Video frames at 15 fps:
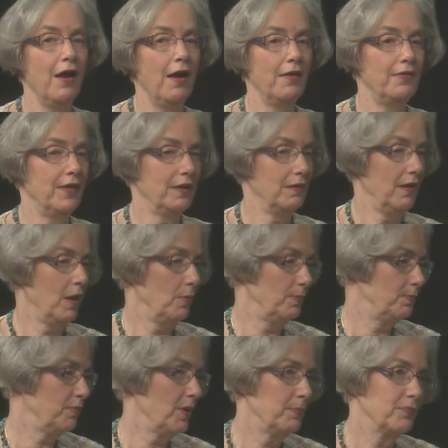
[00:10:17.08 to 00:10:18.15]
They'll
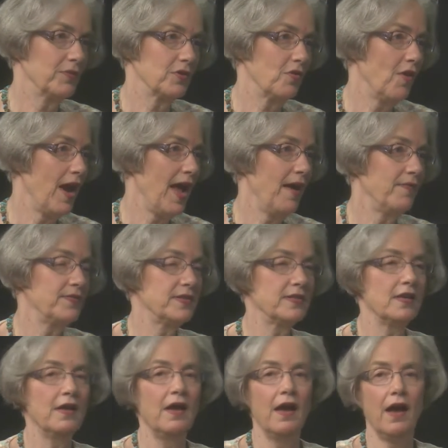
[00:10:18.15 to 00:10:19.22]
help prep for crafts.
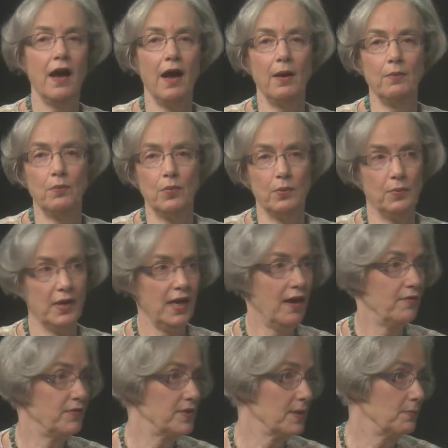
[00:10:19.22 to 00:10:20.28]
Um, when we
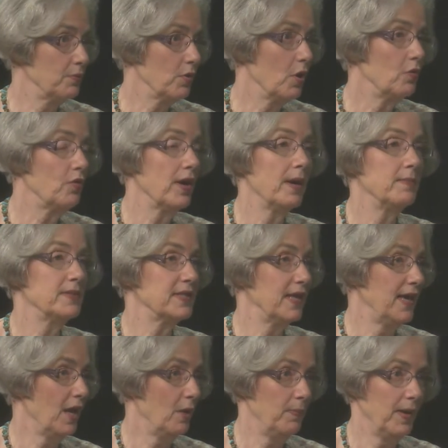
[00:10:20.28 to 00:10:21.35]
have some programs, they
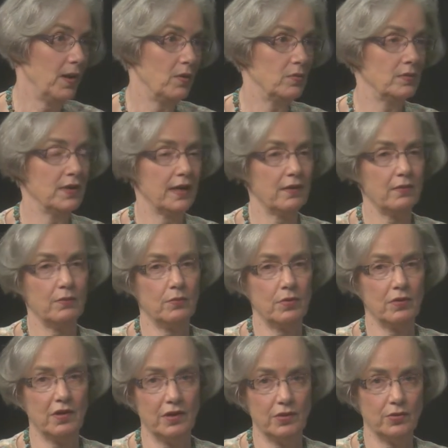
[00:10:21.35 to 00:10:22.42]
help out, like
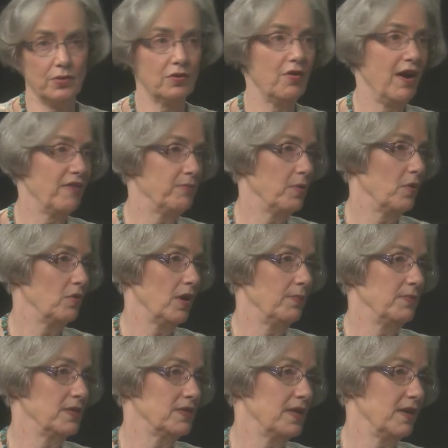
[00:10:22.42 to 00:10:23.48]
we're going to do a craft
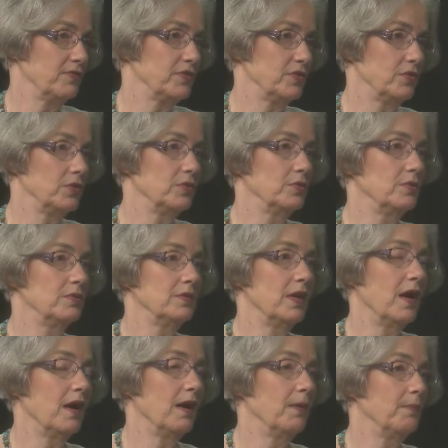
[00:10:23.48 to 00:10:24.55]
program this afternoon.
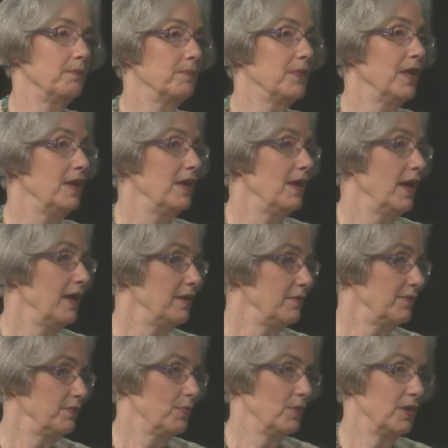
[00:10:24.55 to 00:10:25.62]
Um, and
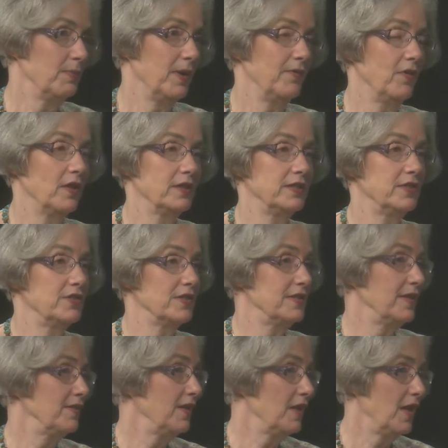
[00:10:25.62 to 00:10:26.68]
if one of my volunteers is
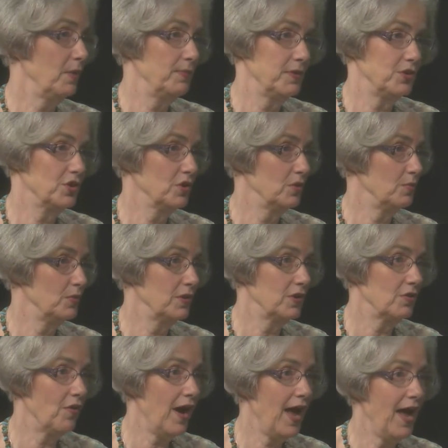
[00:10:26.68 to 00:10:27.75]
there, they'll help the children with the
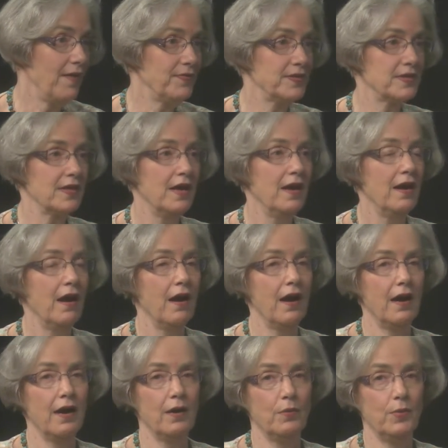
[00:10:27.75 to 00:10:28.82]
crafts.
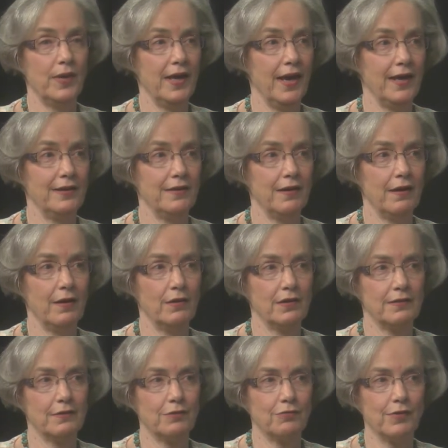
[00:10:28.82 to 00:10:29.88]
Uh, we had
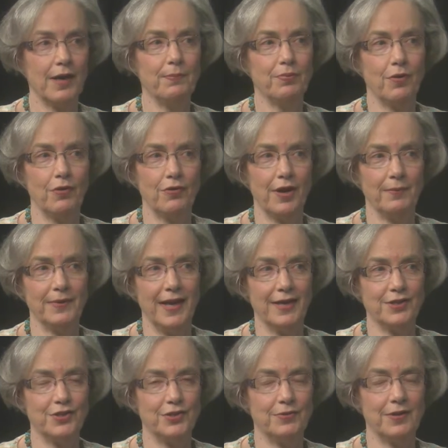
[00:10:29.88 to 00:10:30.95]
a great program
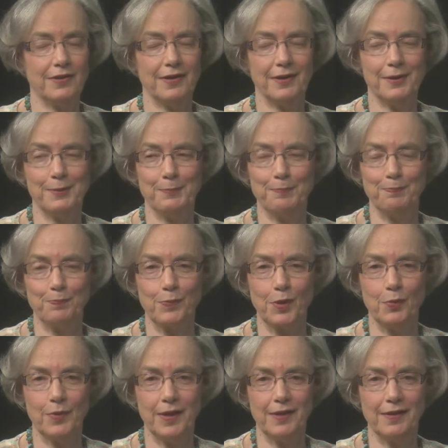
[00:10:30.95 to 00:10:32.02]
last um,
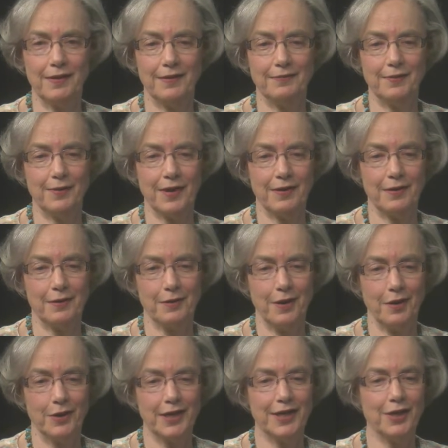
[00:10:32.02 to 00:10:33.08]
week. Our,
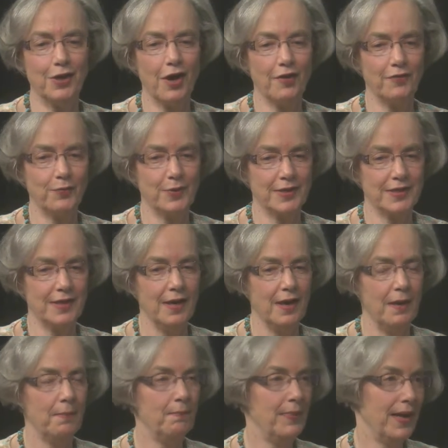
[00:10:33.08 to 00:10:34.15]
our, kickoff was
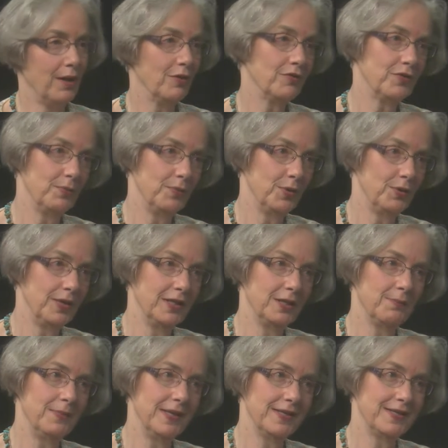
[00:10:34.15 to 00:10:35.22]
Belle from Beauty and
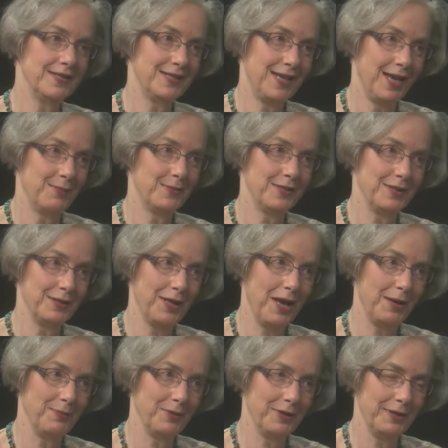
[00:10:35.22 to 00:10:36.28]
the Beast came to the
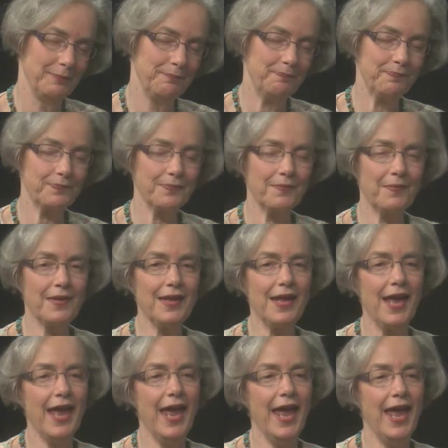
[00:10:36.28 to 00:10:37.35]
library. Oh.
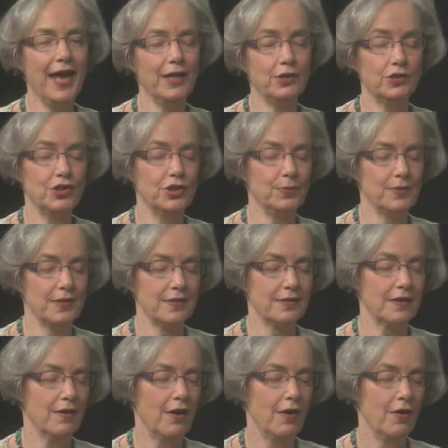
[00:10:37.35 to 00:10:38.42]
And she
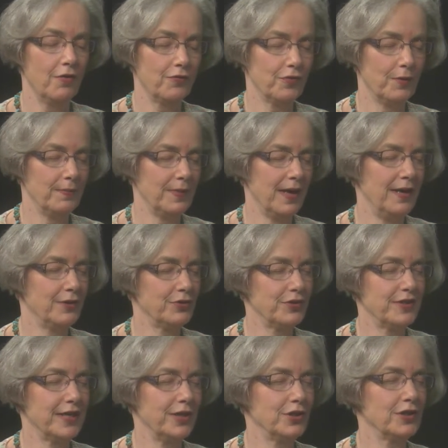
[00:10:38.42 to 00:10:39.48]
was from
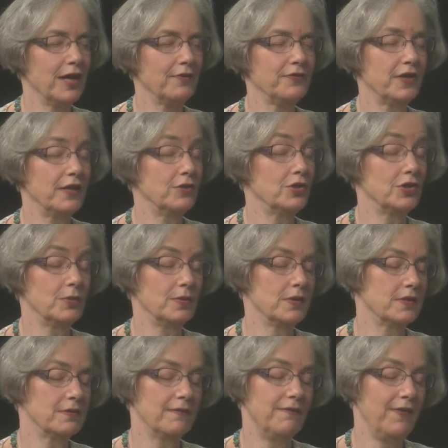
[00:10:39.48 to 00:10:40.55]
Interstage left, and she
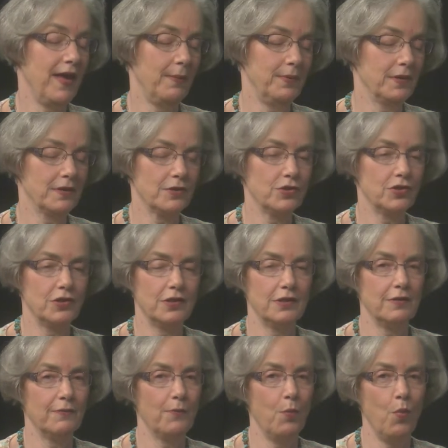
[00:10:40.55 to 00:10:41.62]
was fabulous. She
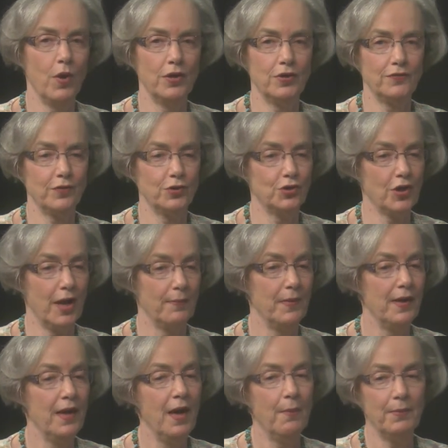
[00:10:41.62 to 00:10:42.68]
did a wonderful job.
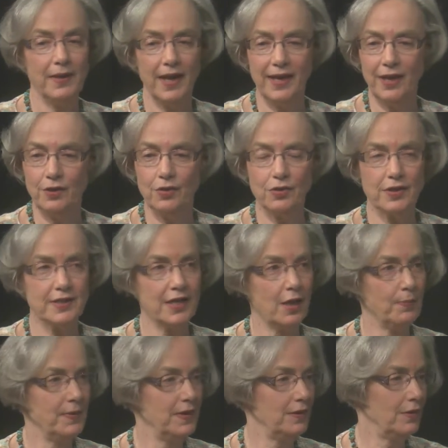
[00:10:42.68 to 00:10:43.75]
But I had girls
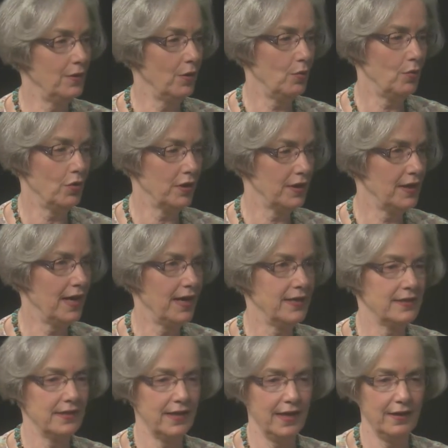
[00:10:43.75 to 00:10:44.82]
helping, you know,
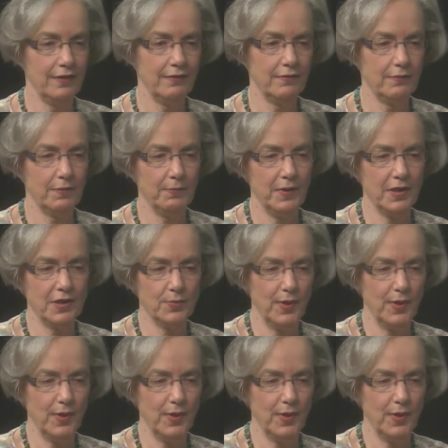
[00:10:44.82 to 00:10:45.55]
organize and getting, because we